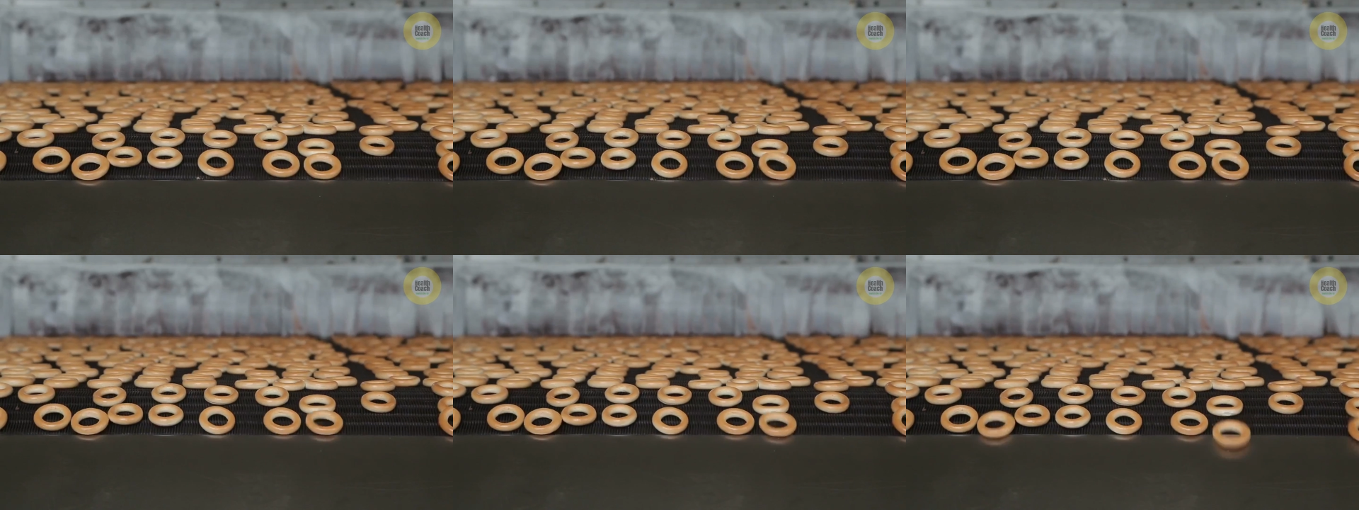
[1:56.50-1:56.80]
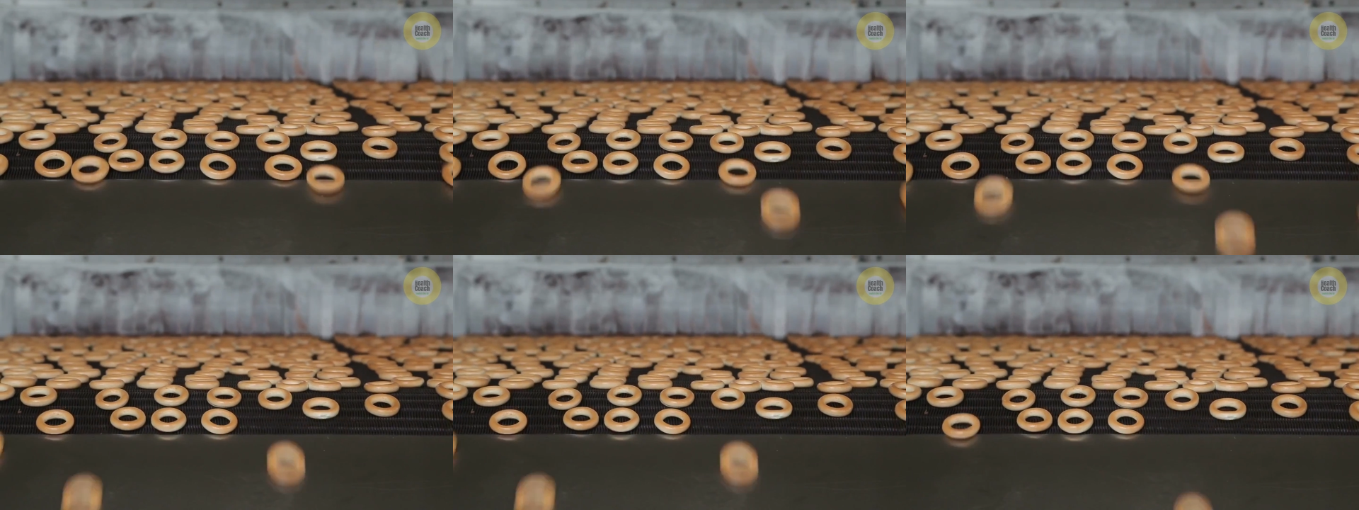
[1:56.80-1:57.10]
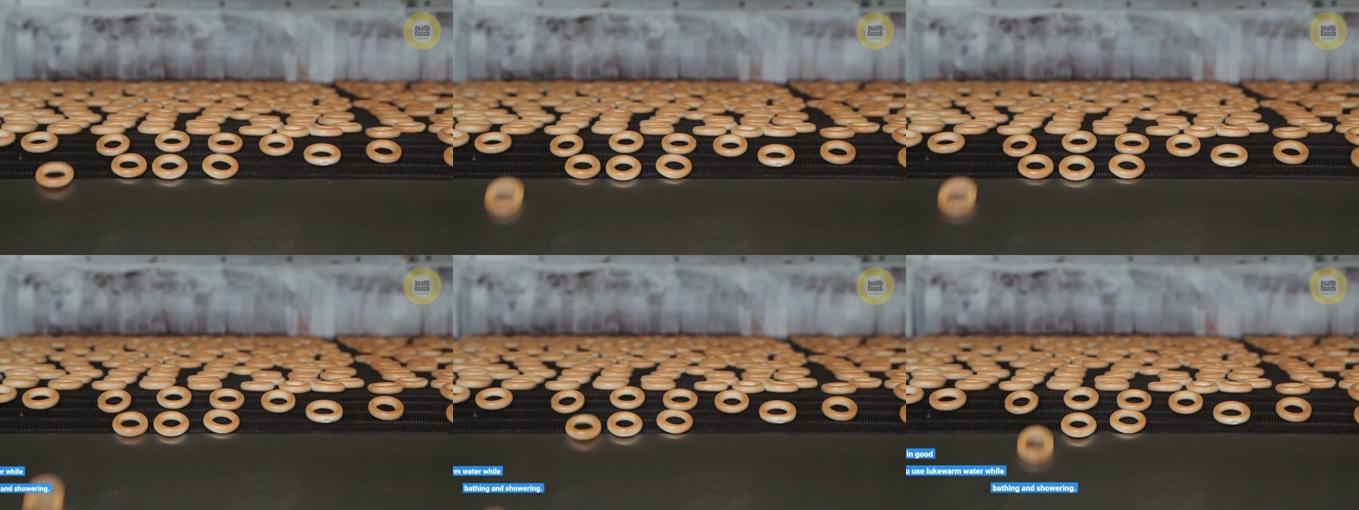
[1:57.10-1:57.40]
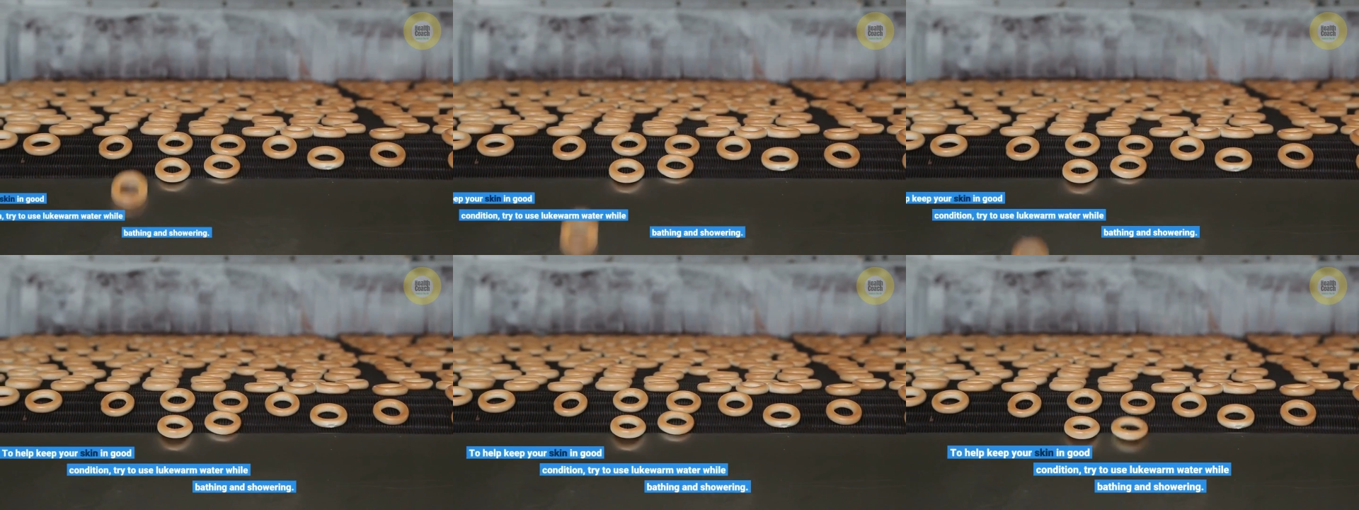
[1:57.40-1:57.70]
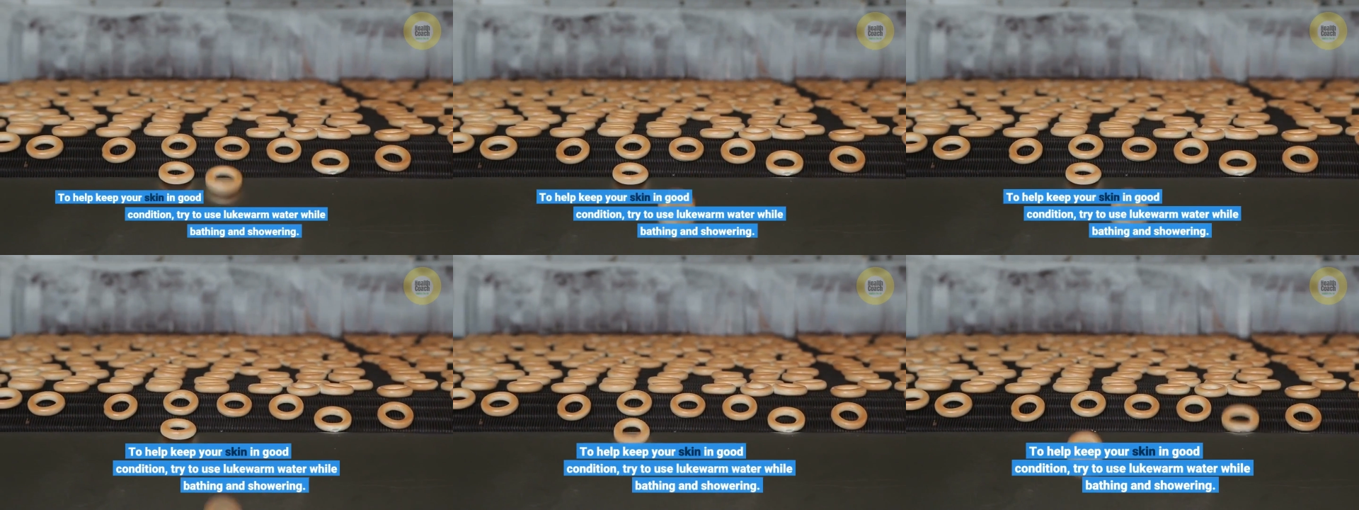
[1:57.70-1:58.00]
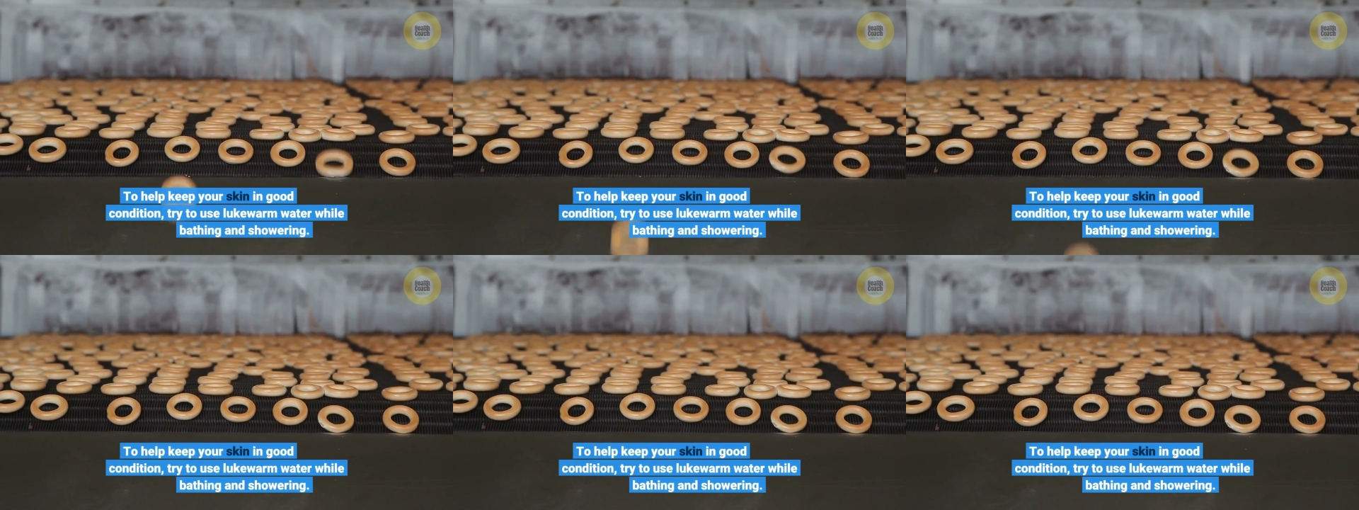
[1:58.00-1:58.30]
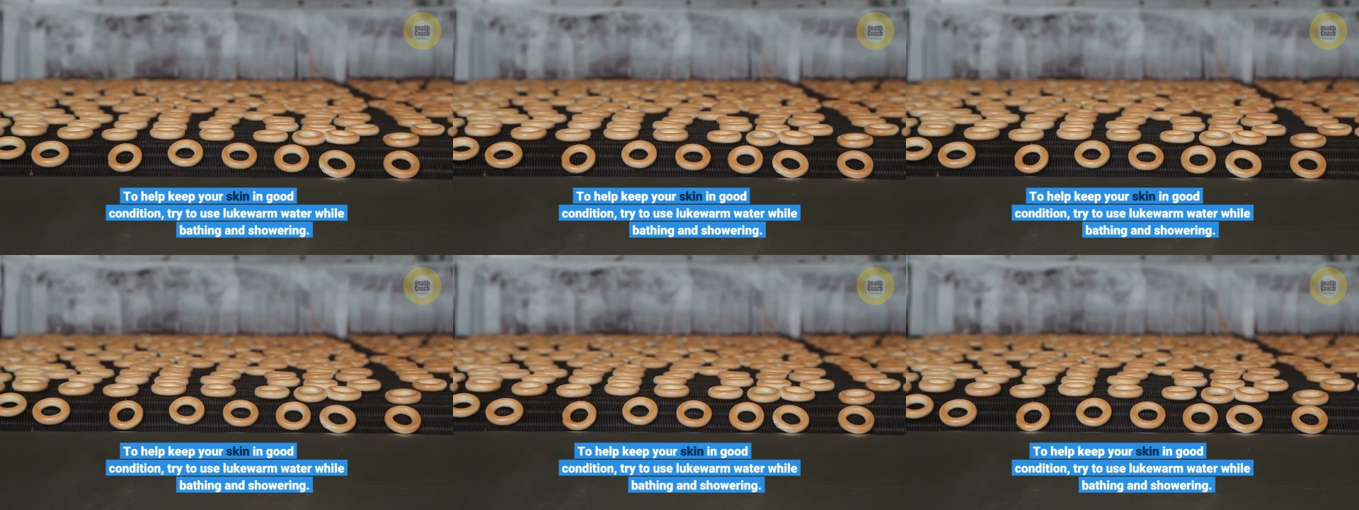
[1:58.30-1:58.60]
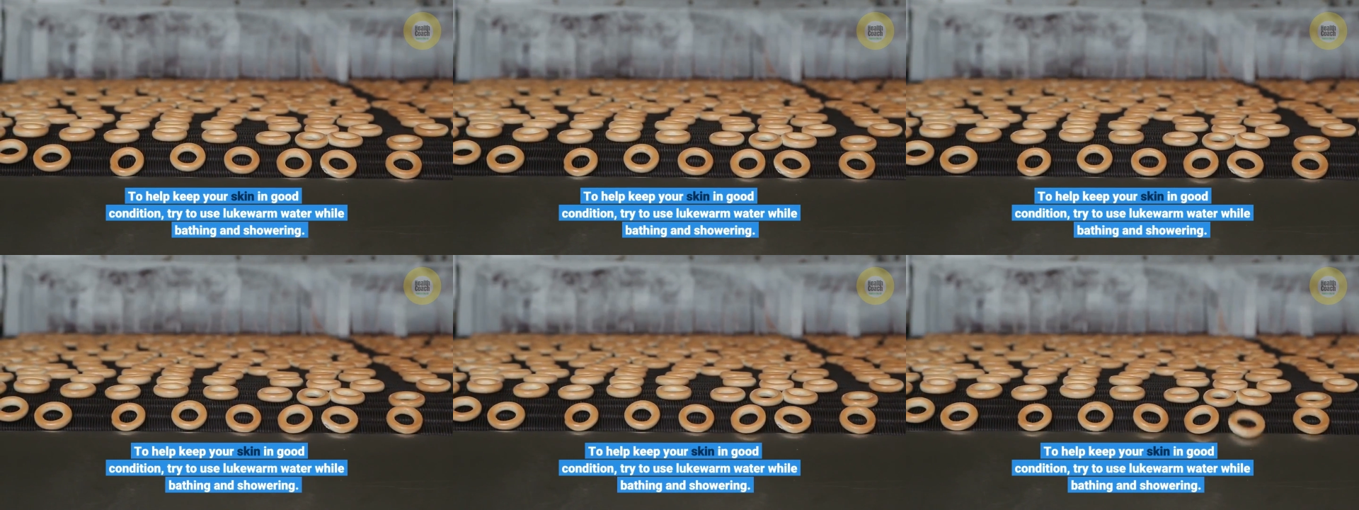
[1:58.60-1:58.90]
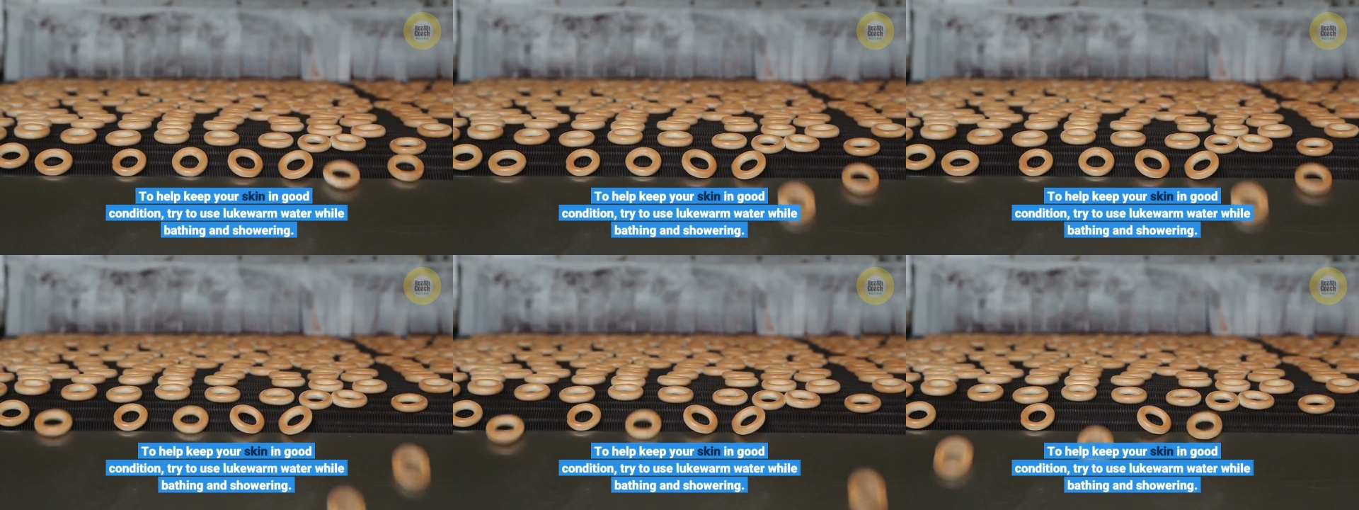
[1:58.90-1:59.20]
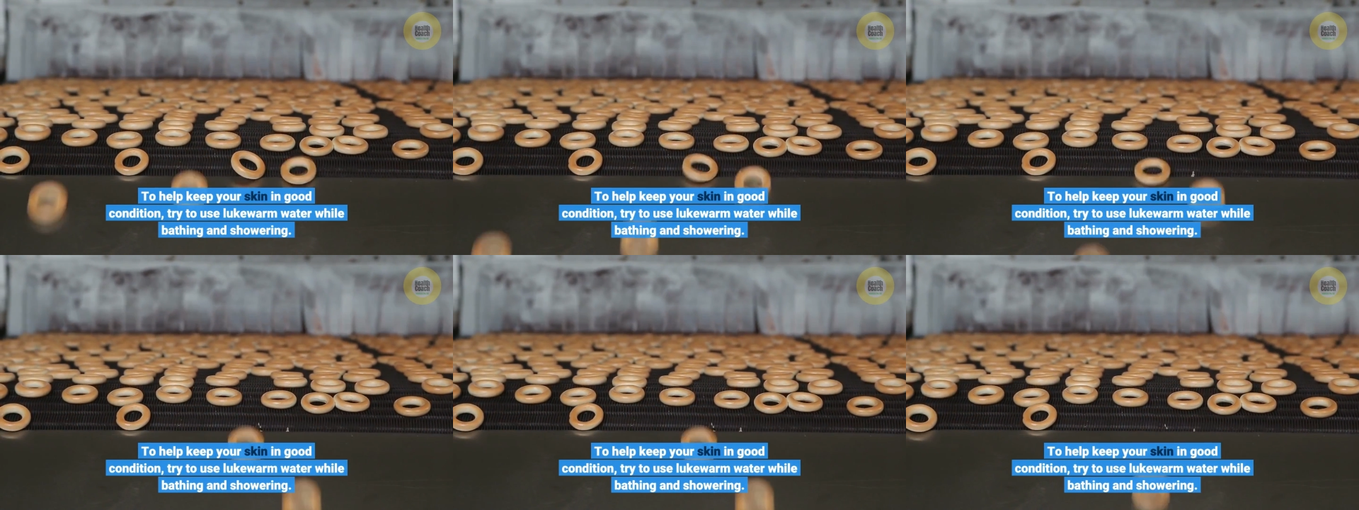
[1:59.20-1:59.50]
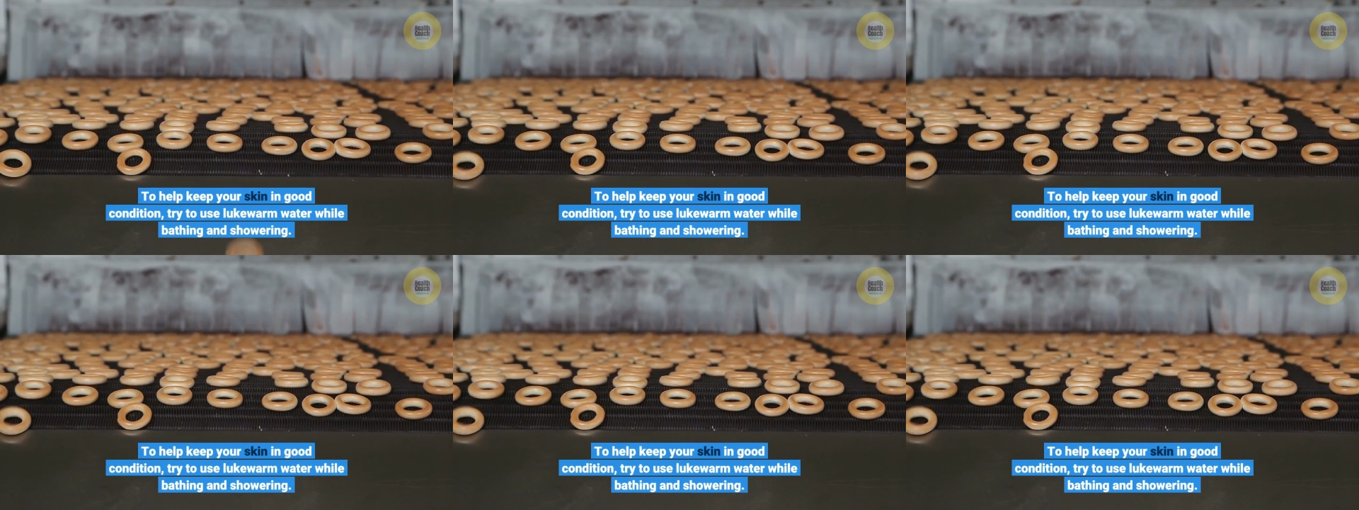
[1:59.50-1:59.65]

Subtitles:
(no speaker visible)